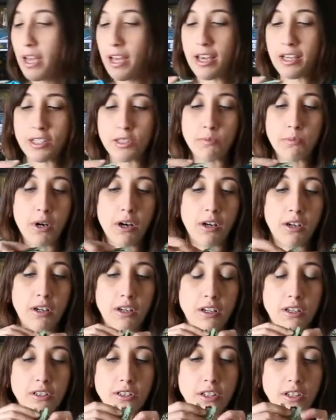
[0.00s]
a Hexbug,
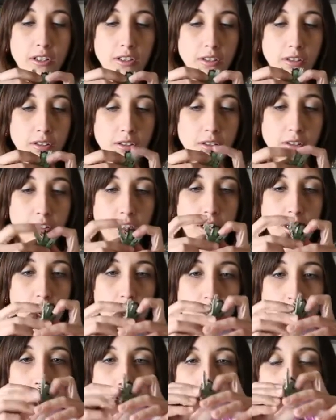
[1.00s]
and it's like a little
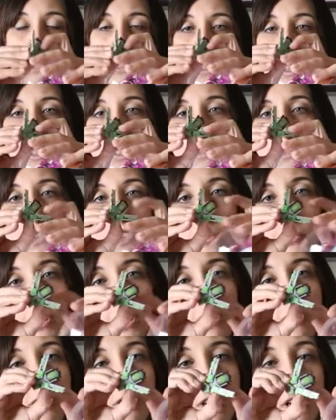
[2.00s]
like
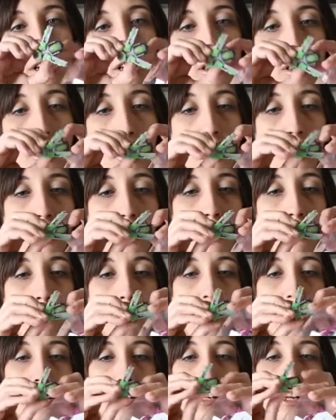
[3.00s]
transforming looking thing. And you
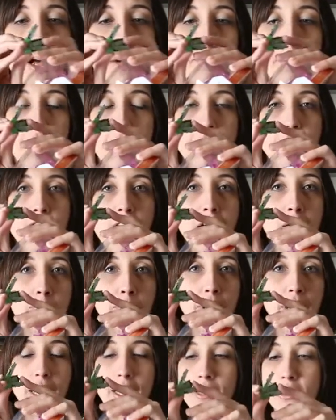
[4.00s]
light it up, and it
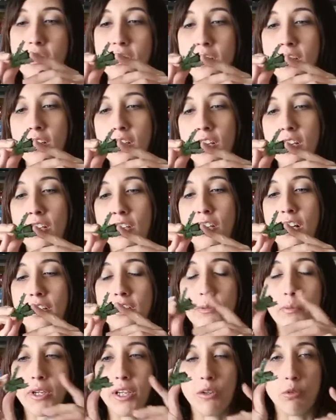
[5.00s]
vibrates.
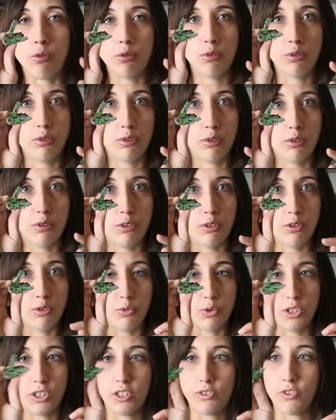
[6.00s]
Not to be ooh,
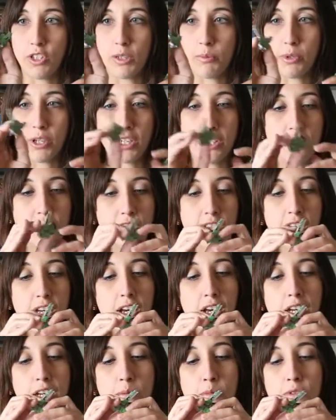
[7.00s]
really vibrates
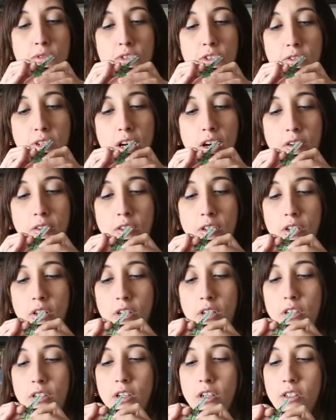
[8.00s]
he moves around.
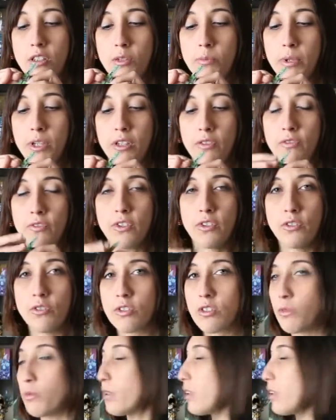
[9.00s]
Not to be confused